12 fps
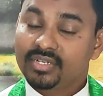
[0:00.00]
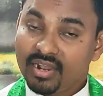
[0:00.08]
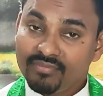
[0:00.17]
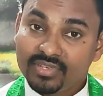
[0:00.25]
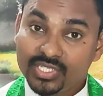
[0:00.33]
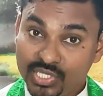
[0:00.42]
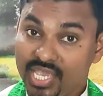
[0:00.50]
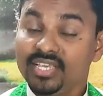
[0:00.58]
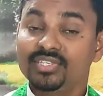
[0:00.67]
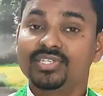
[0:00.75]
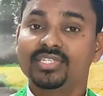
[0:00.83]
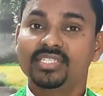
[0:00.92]

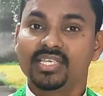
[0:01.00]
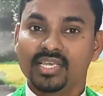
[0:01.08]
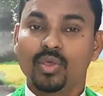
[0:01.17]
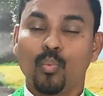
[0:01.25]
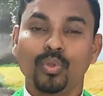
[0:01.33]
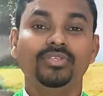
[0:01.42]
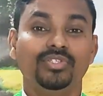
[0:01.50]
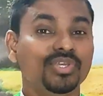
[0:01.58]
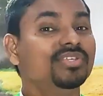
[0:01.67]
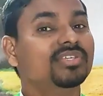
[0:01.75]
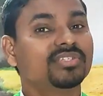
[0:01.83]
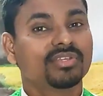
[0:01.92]
conversation with
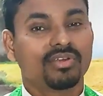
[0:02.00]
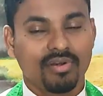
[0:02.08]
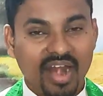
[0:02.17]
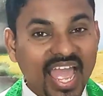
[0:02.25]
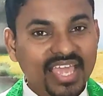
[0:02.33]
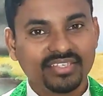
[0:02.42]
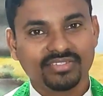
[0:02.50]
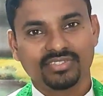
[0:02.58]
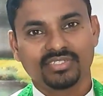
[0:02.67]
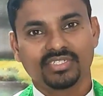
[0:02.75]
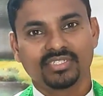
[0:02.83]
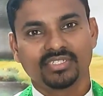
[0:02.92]
Jesus
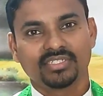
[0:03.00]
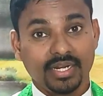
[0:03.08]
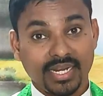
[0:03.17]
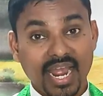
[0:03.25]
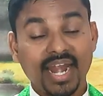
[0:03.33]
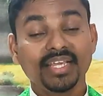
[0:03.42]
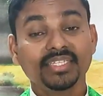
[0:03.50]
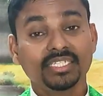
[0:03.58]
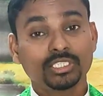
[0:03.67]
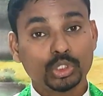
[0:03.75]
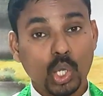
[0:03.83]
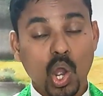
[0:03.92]
Christ regarding
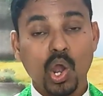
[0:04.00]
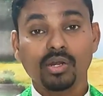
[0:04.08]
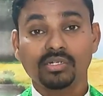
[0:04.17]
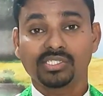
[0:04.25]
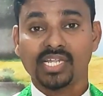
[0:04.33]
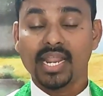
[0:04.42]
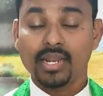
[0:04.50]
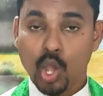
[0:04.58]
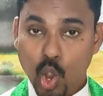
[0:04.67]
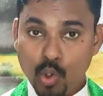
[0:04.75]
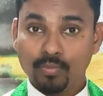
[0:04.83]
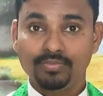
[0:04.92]
the thoughts and
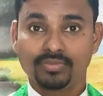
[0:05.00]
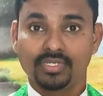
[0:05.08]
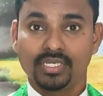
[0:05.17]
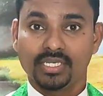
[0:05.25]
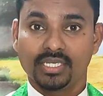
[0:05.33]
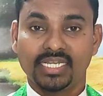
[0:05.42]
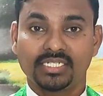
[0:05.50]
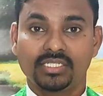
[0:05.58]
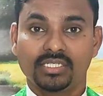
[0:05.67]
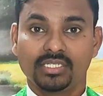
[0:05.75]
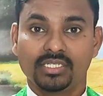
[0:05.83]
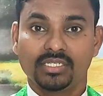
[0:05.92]
hopes that